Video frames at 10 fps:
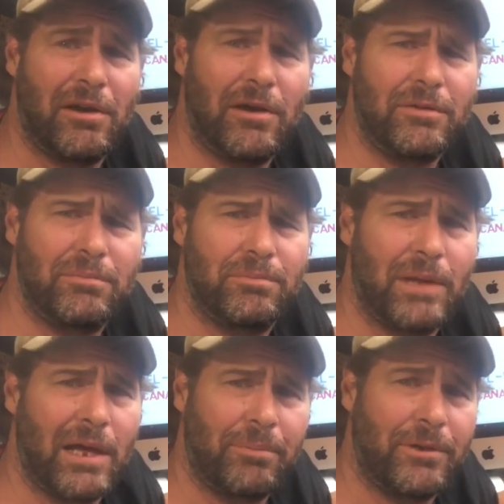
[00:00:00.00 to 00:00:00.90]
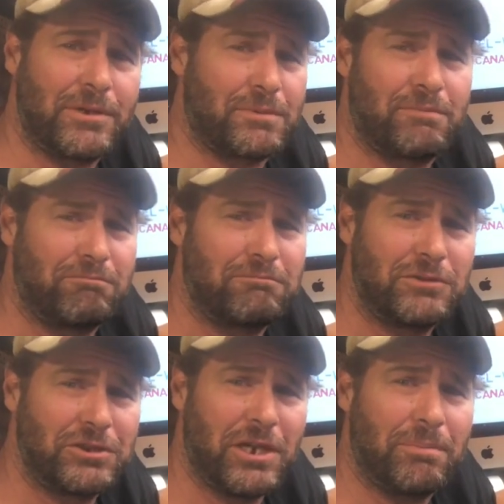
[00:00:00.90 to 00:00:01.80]
on Blackbeard's
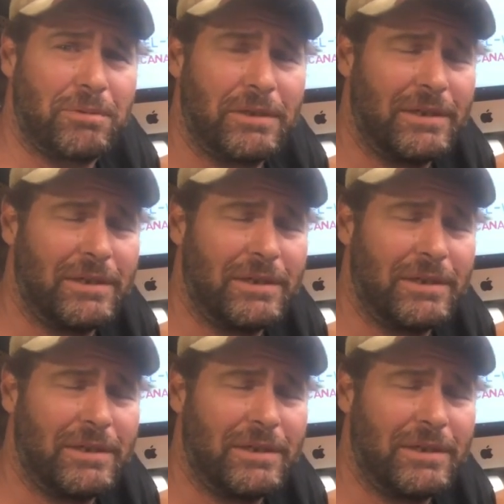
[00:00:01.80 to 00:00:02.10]
ship.